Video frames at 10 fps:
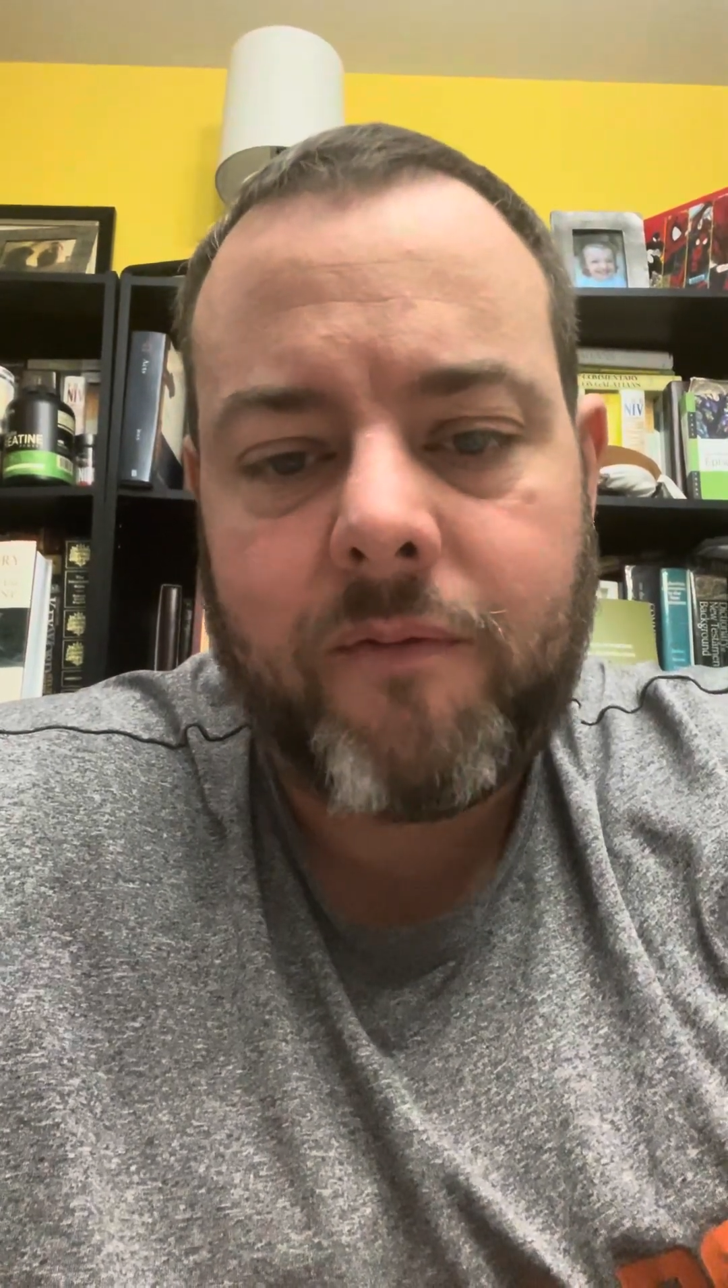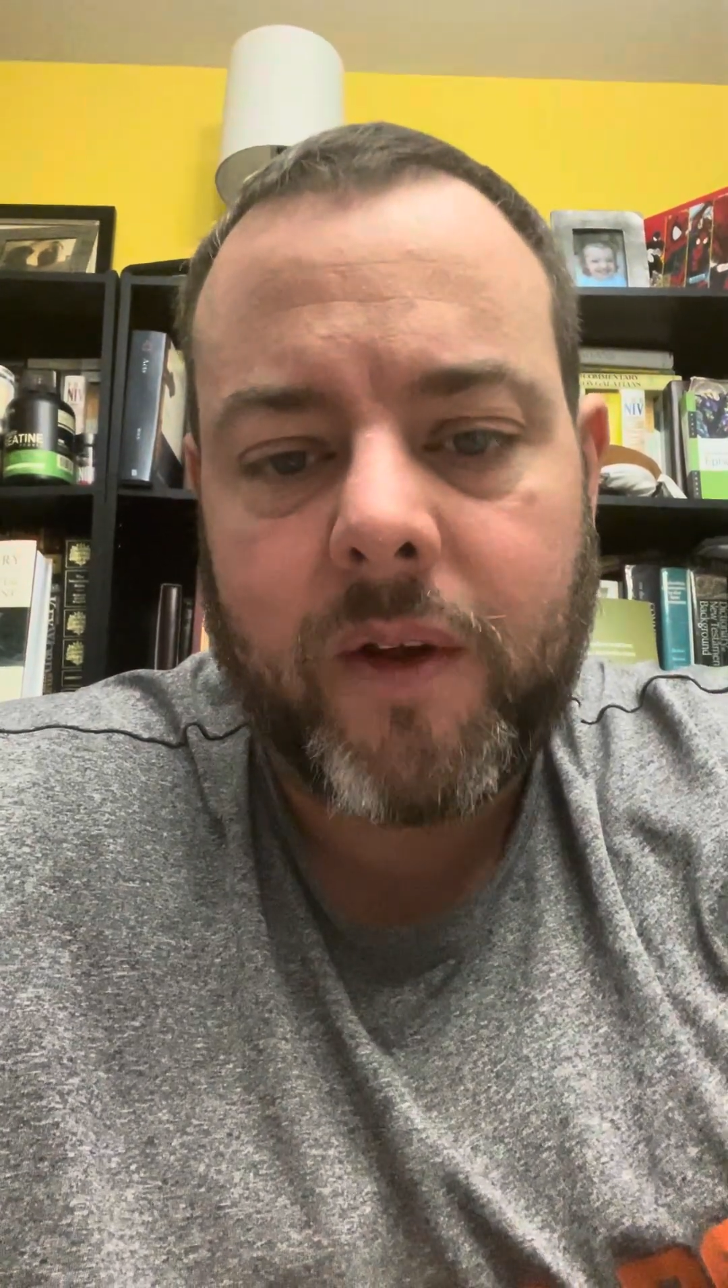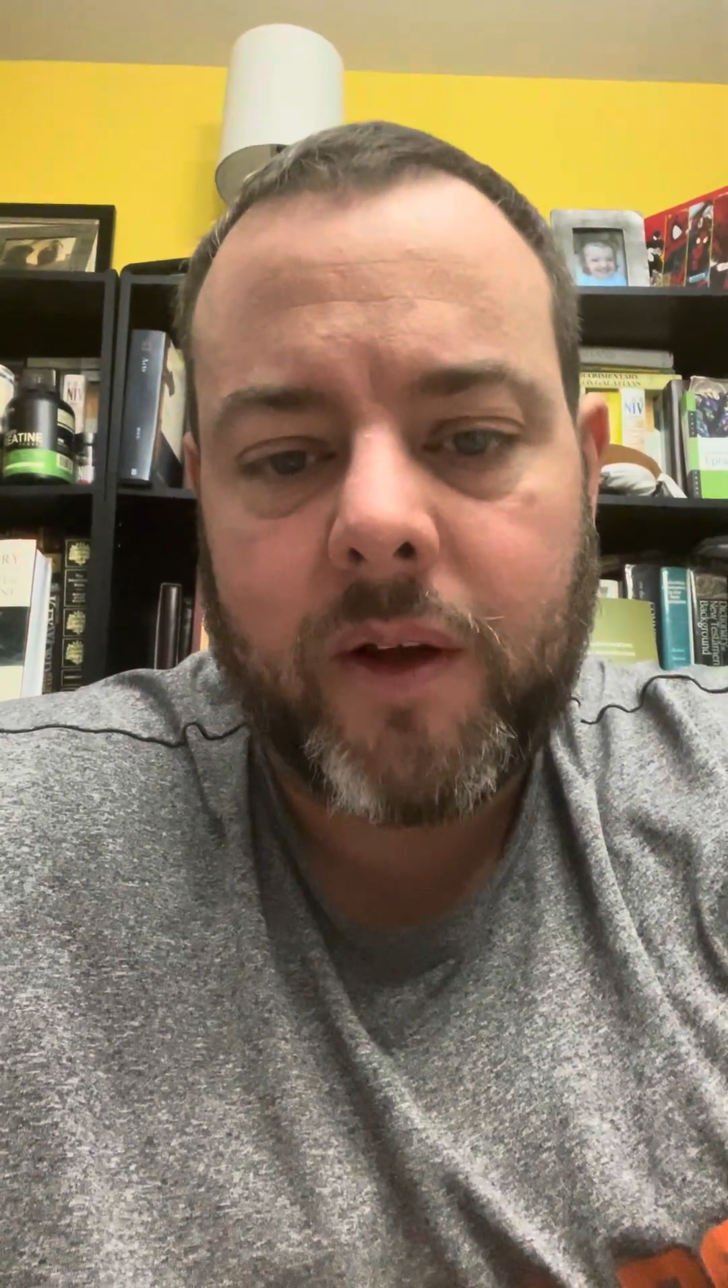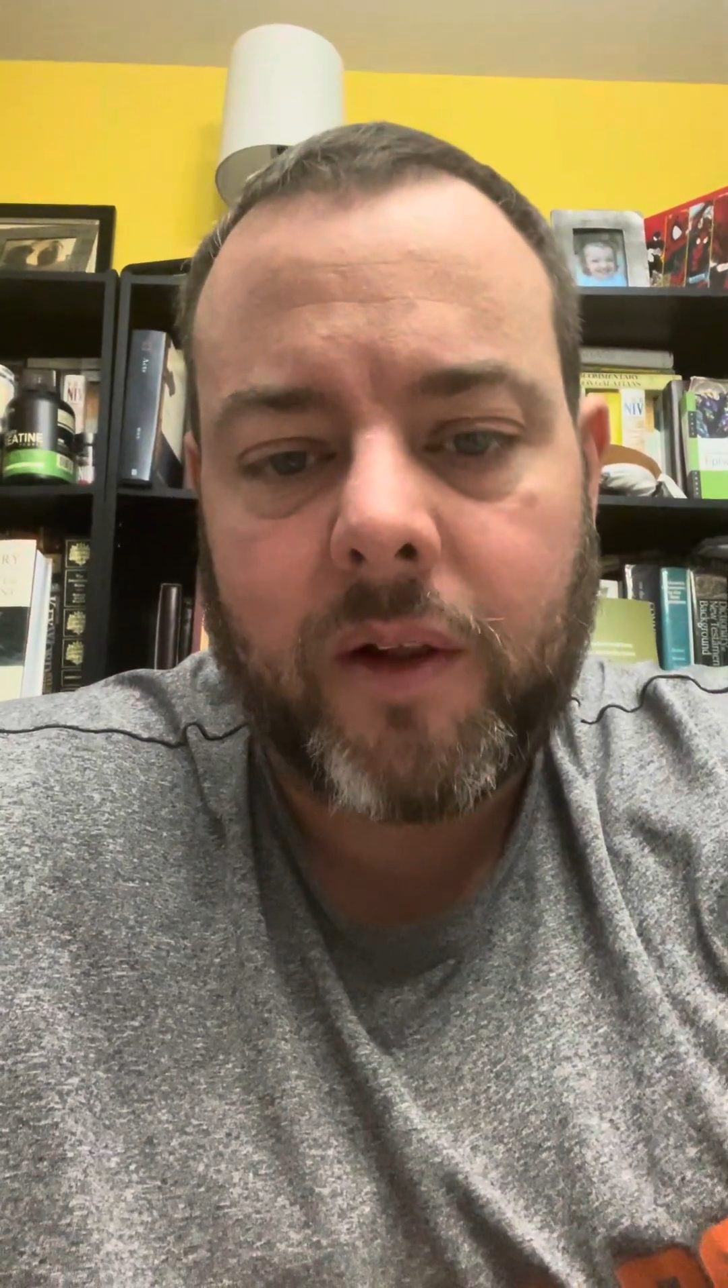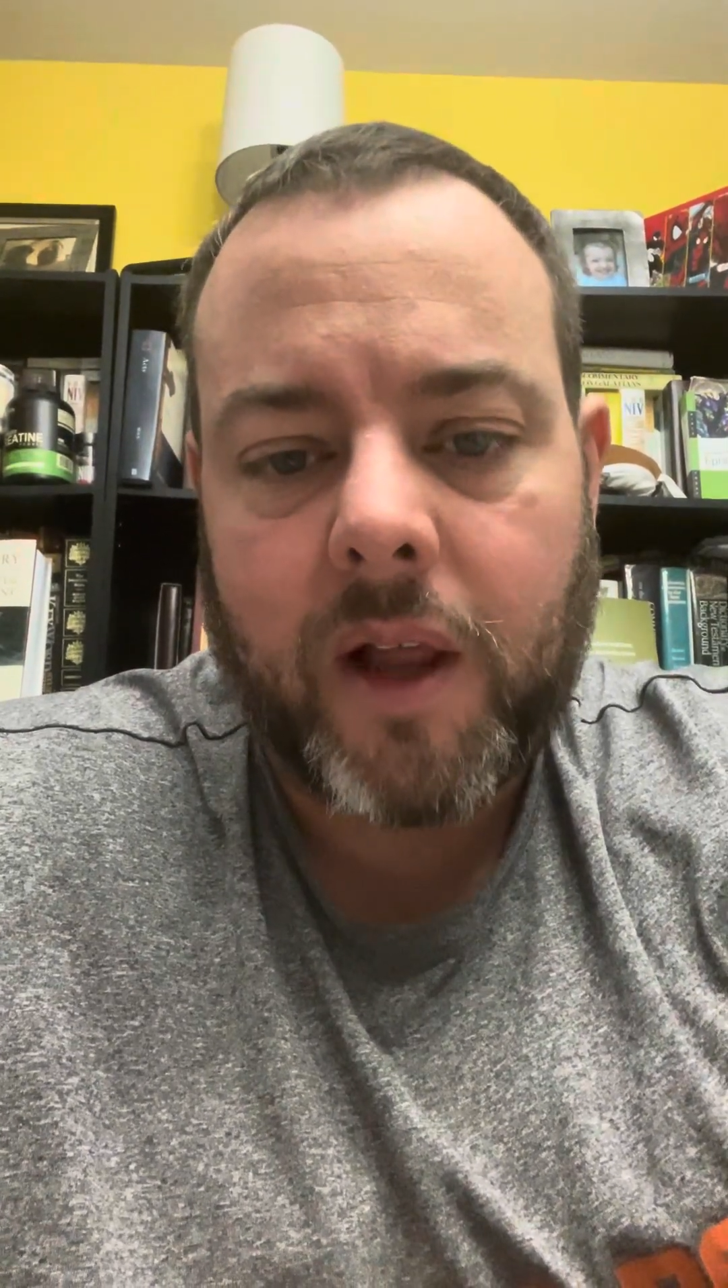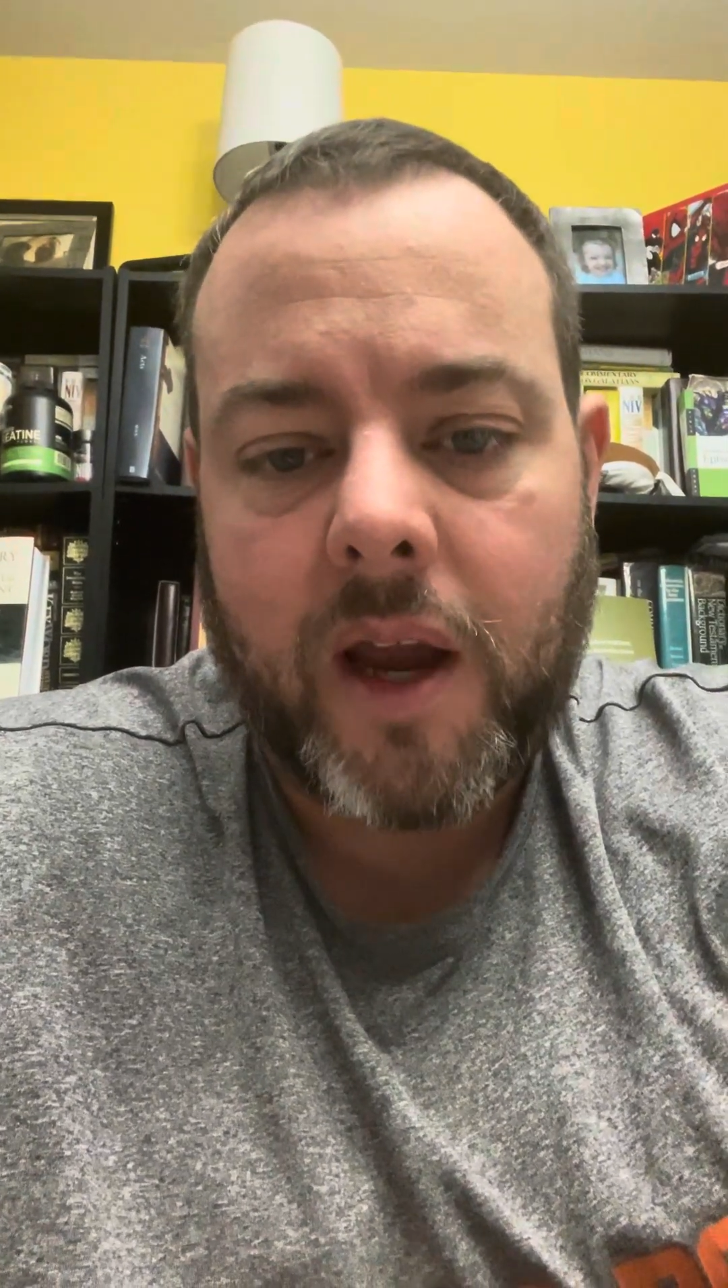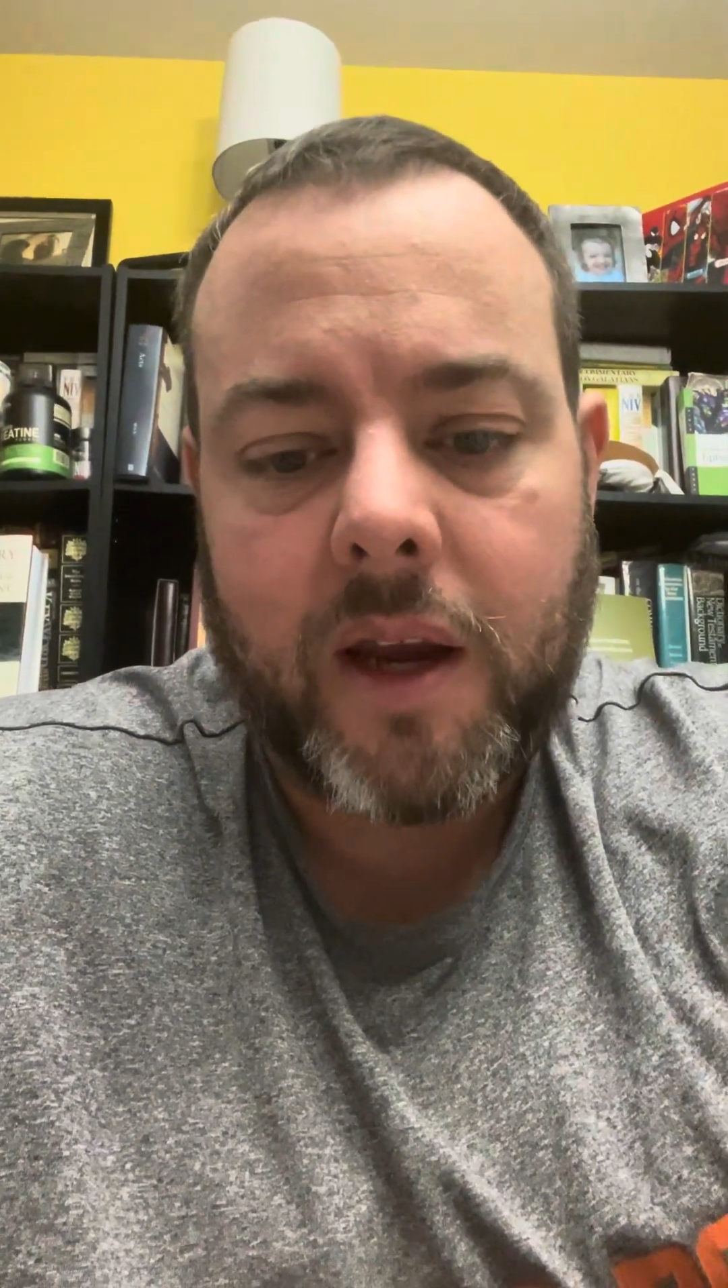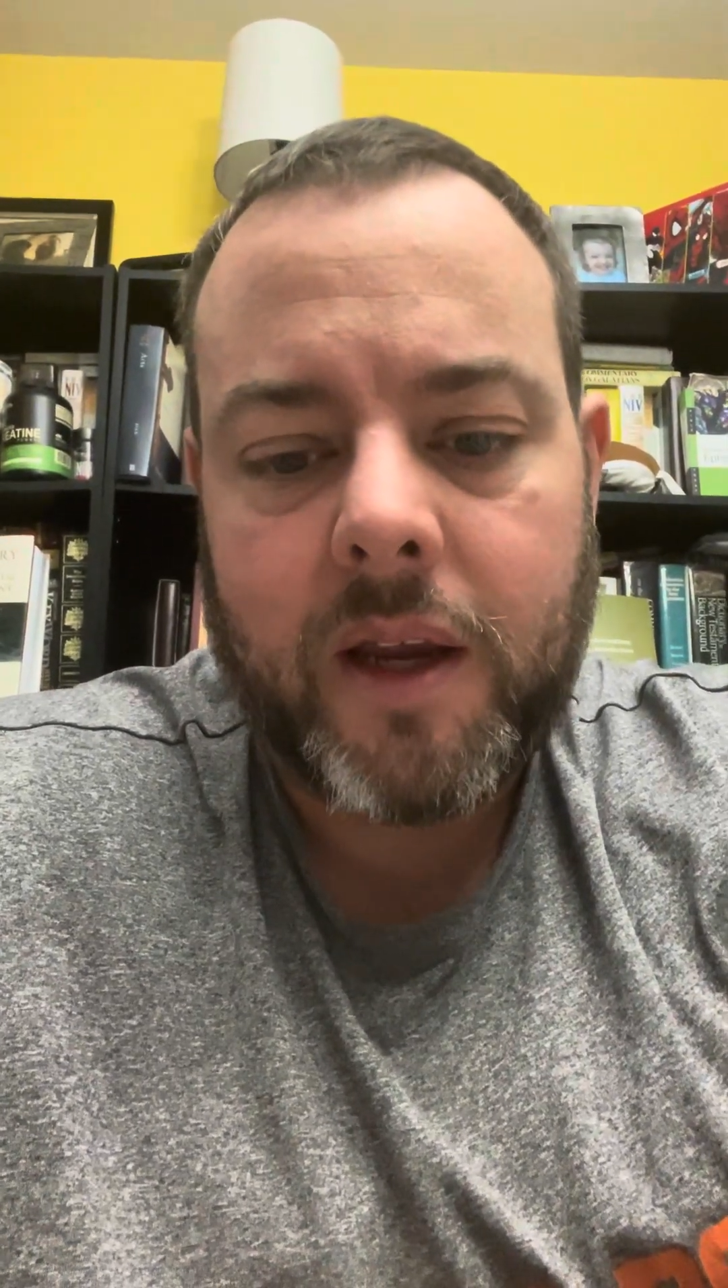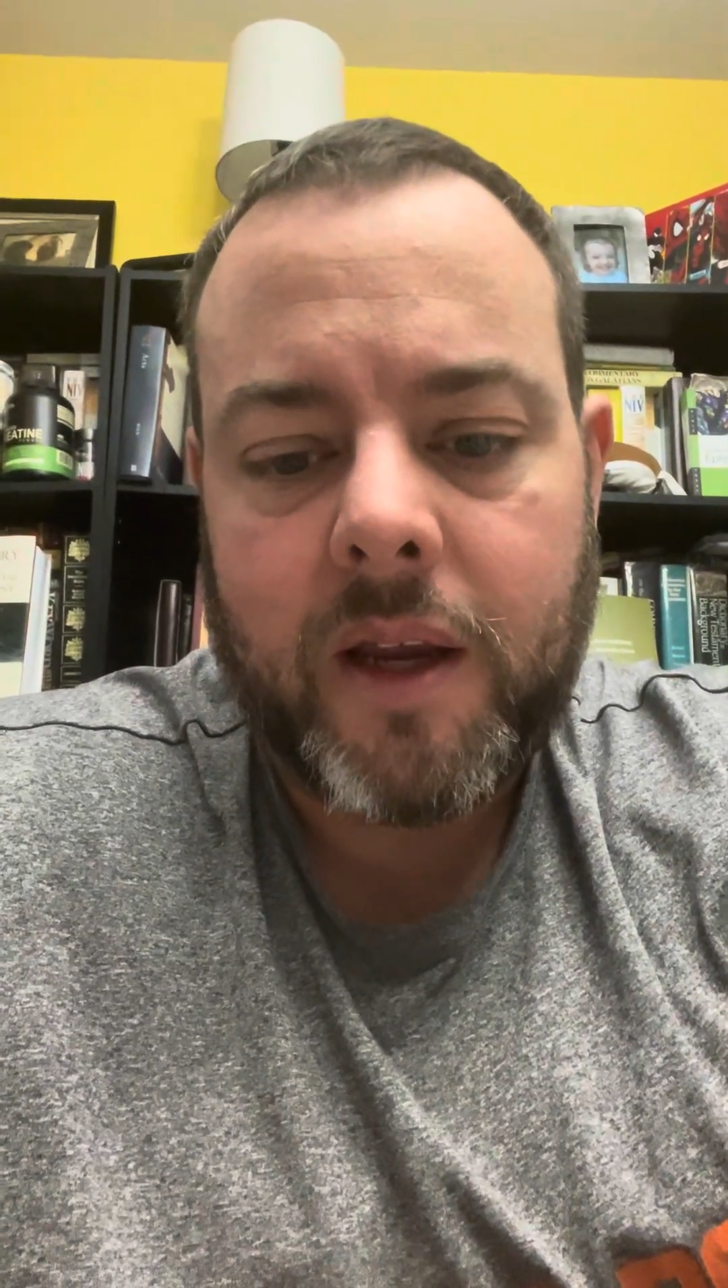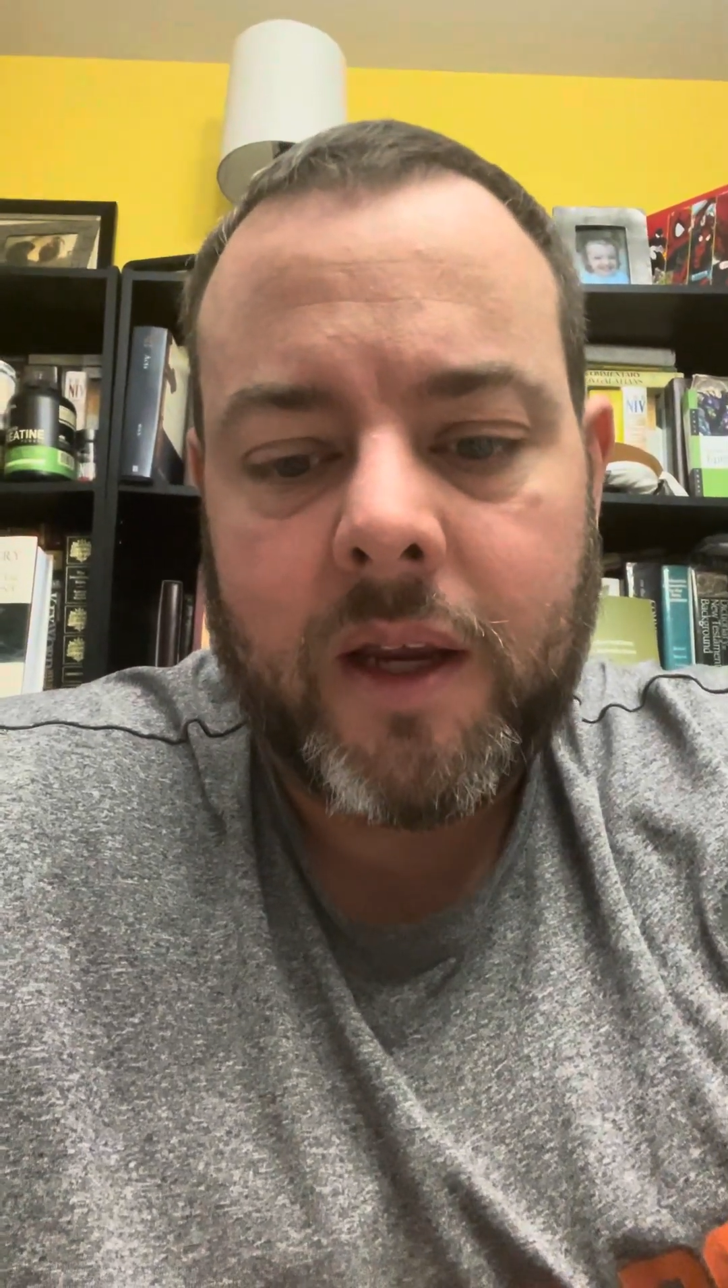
feel like